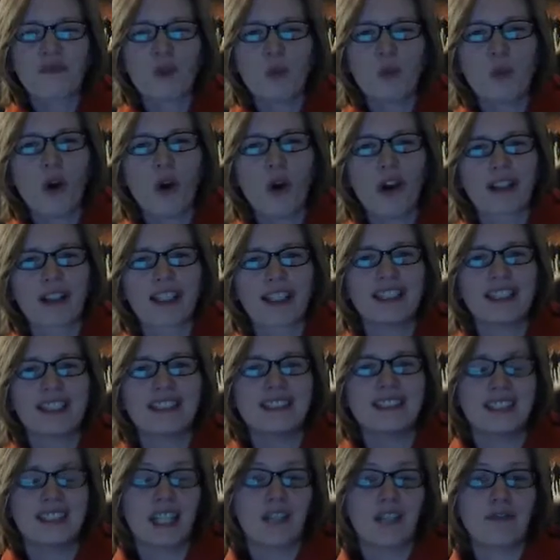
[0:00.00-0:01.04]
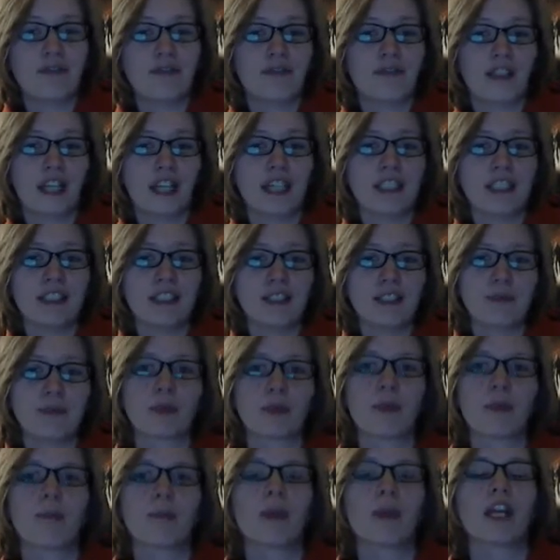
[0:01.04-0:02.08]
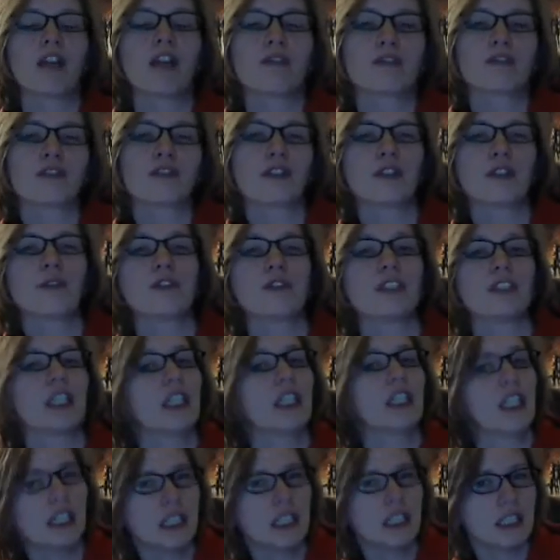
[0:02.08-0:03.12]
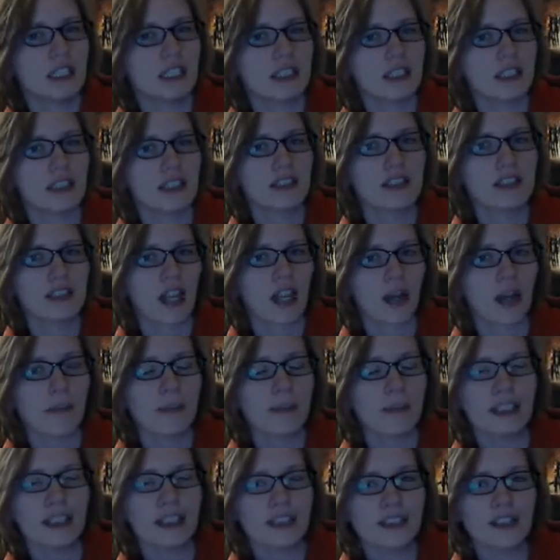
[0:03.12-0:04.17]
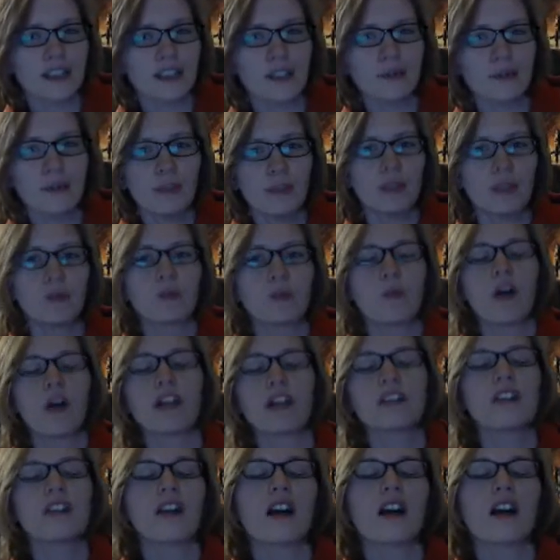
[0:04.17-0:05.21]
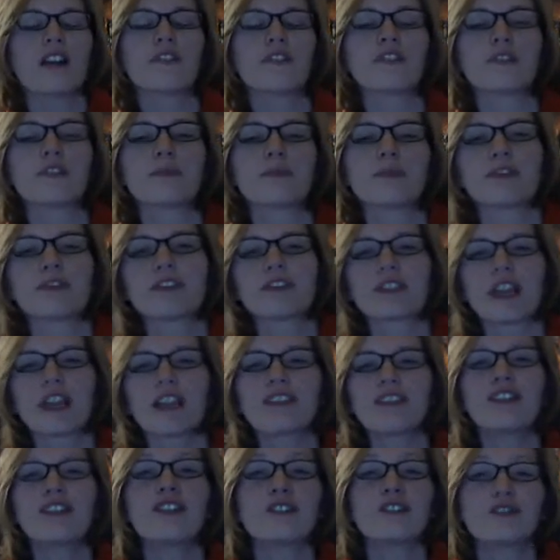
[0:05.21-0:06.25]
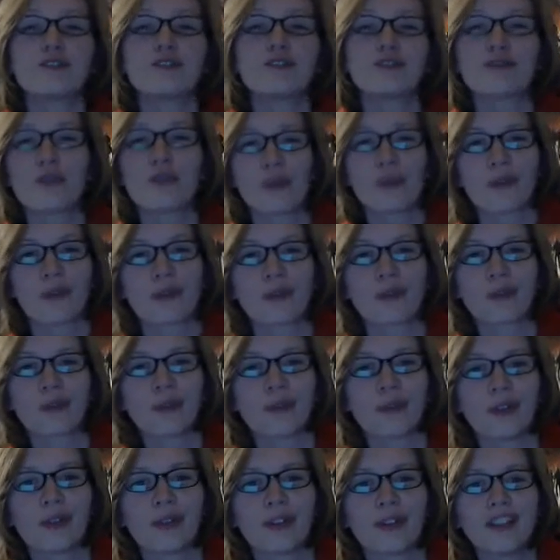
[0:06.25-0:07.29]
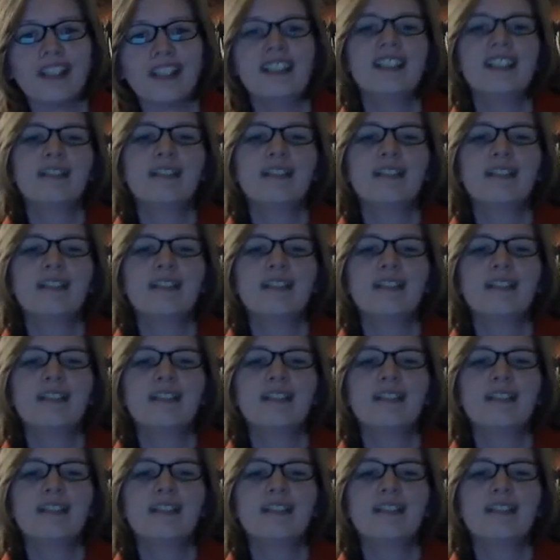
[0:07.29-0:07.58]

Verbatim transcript: Walking Dead fans, prepare for those hideous zombies to be 100% adorable.